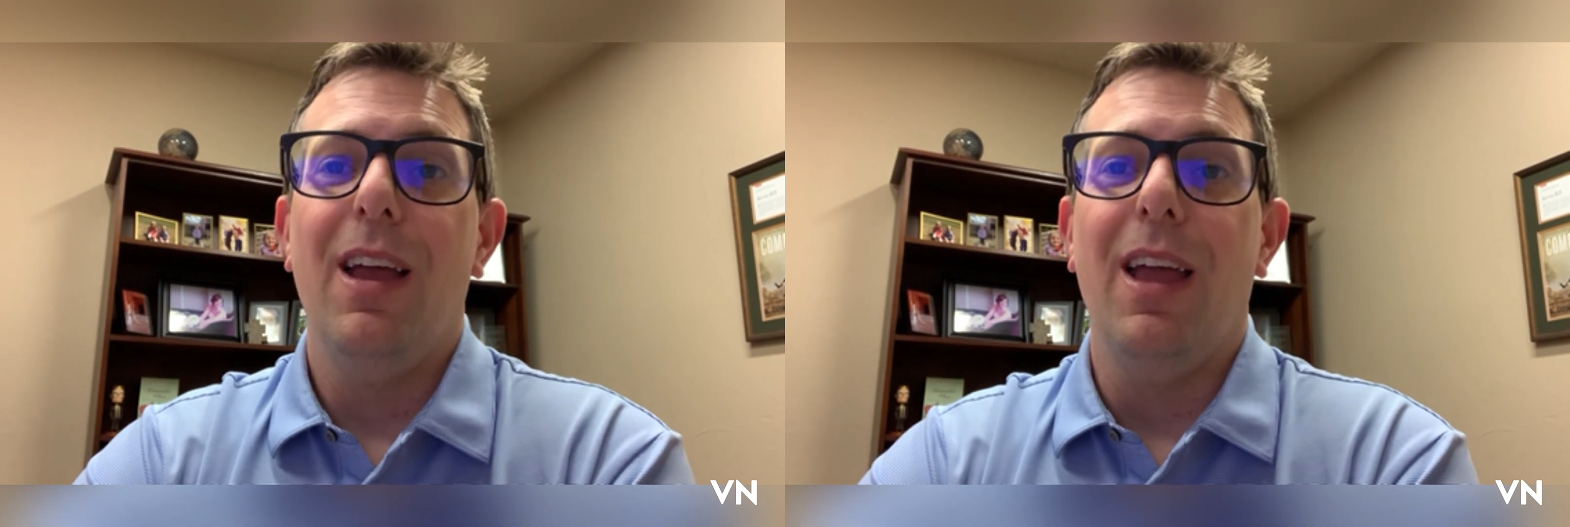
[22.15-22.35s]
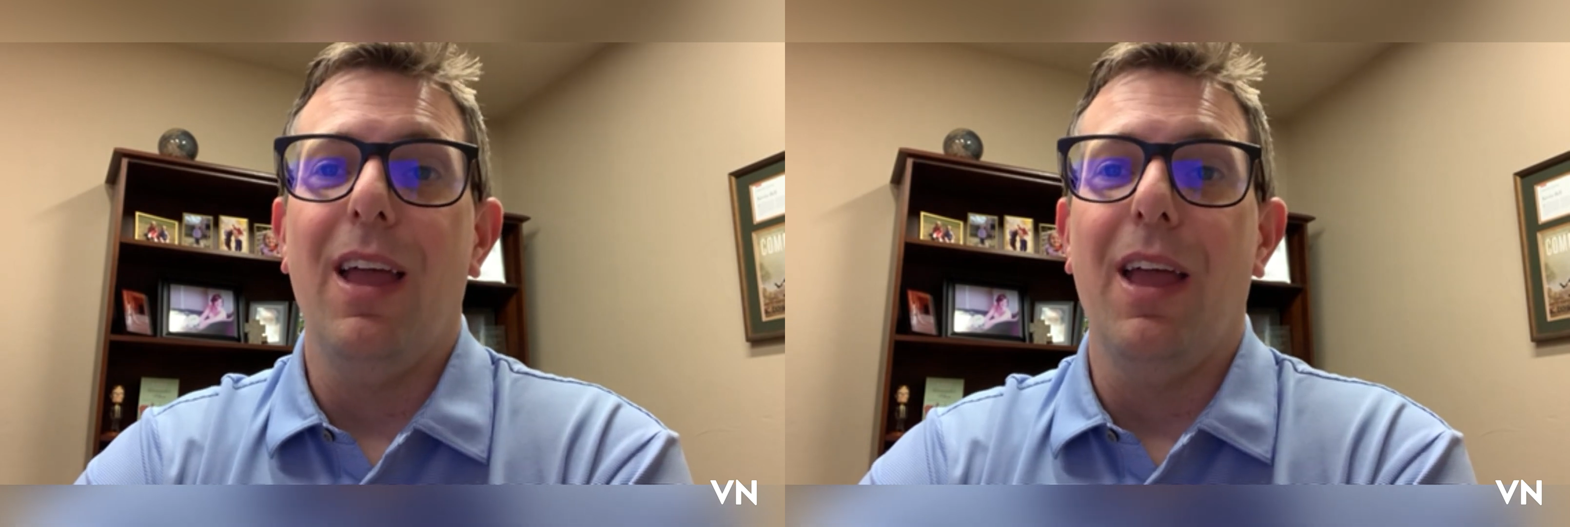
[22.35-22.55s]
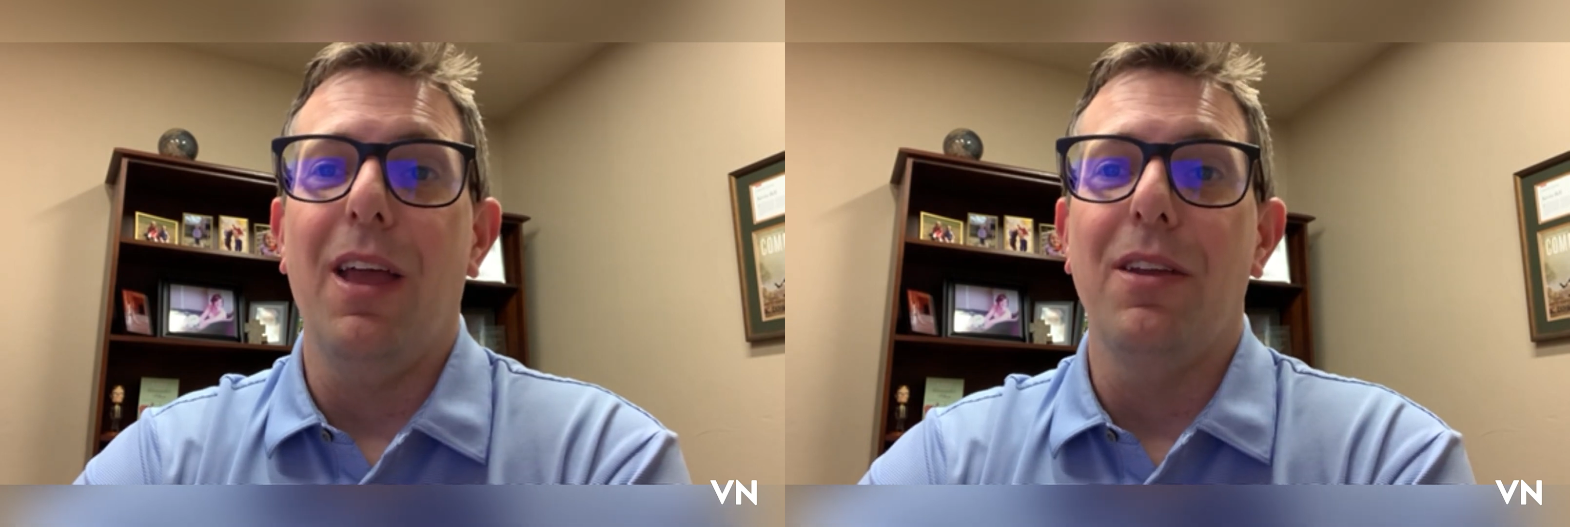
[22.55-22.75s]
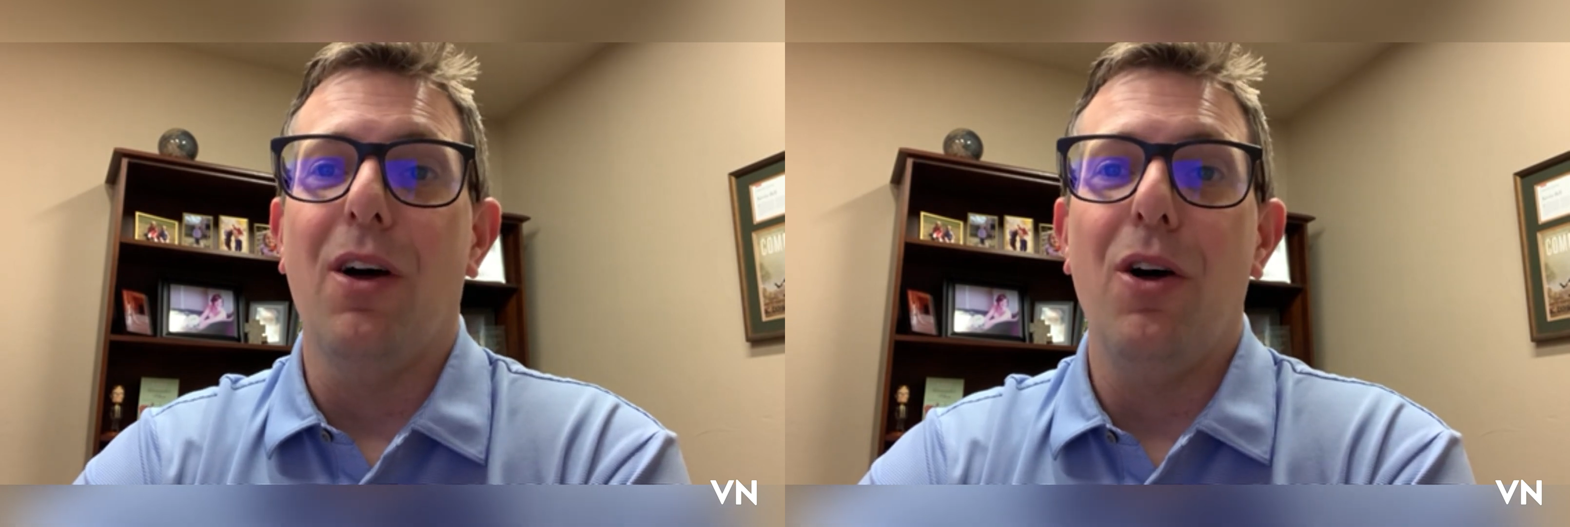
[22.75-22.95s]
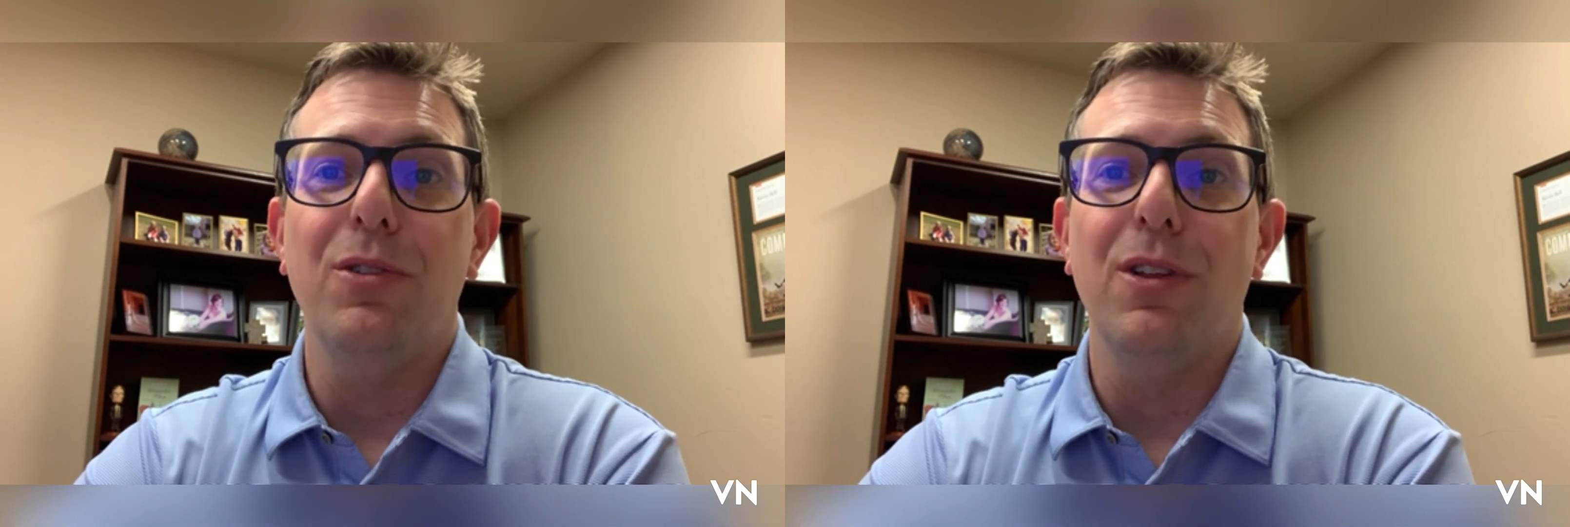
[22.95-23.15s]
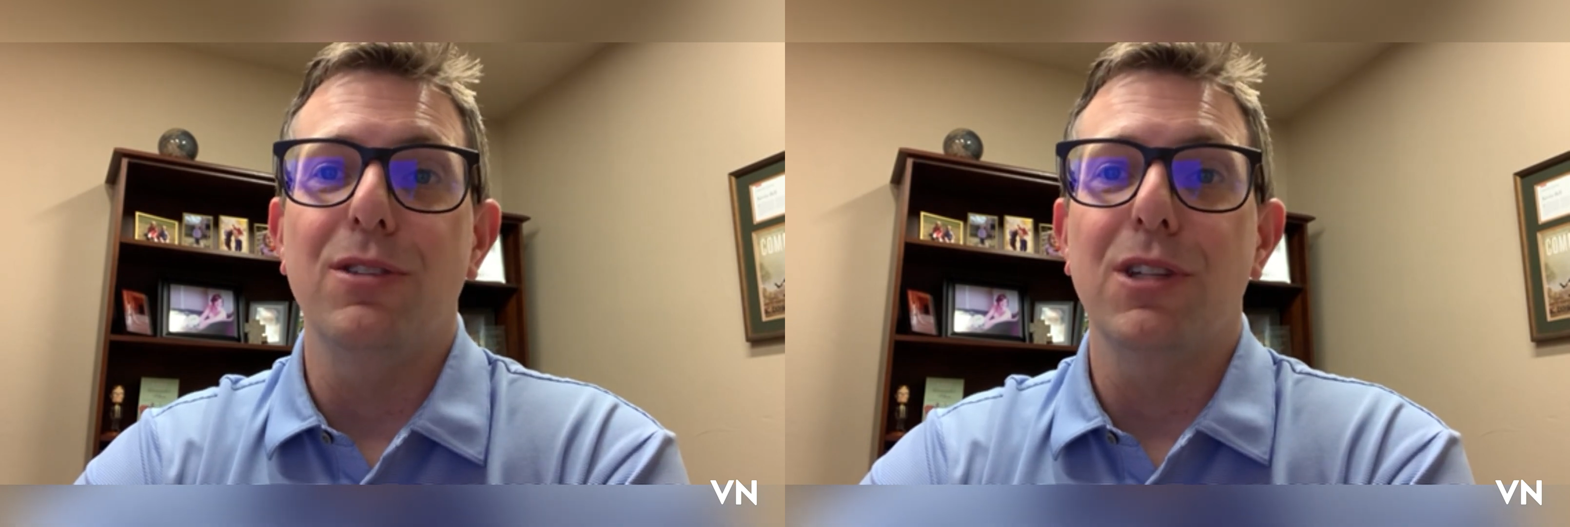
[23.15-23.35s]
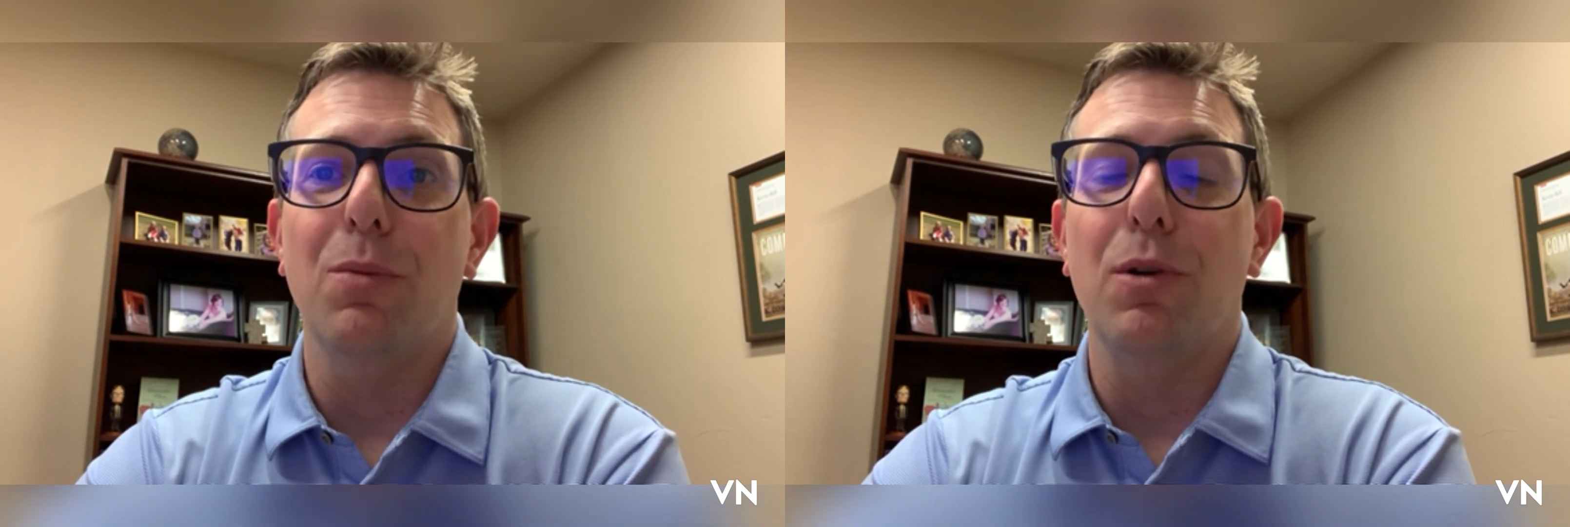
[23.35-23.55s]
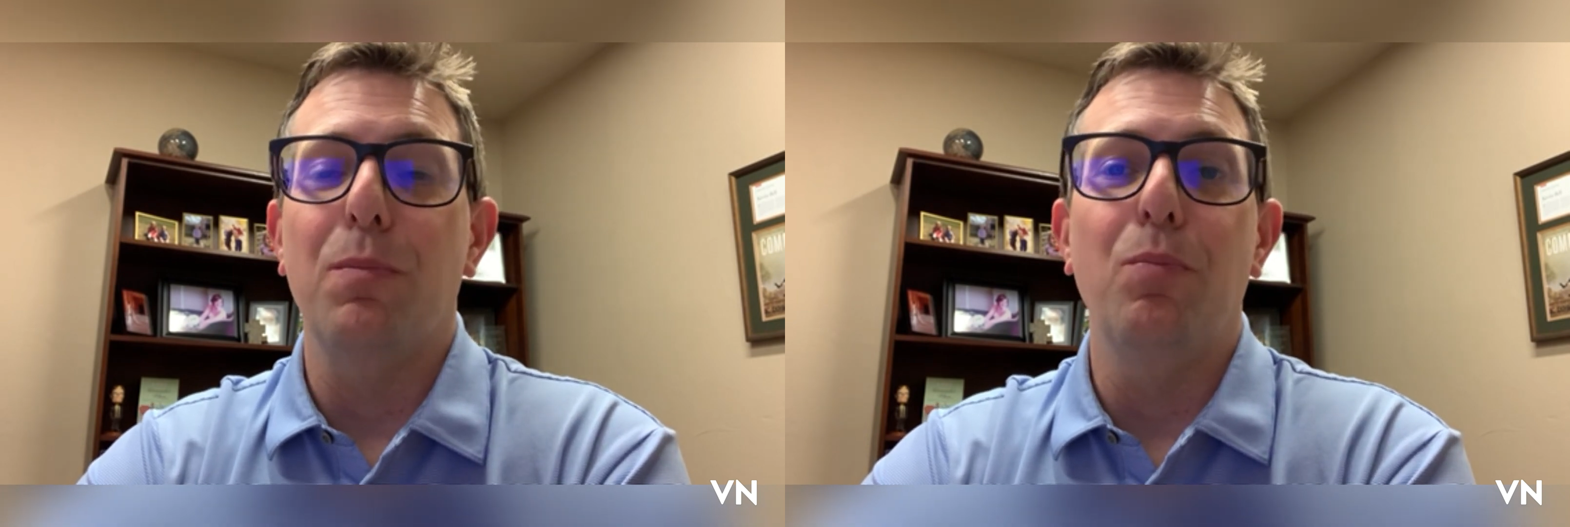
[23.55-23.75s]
and on to the summer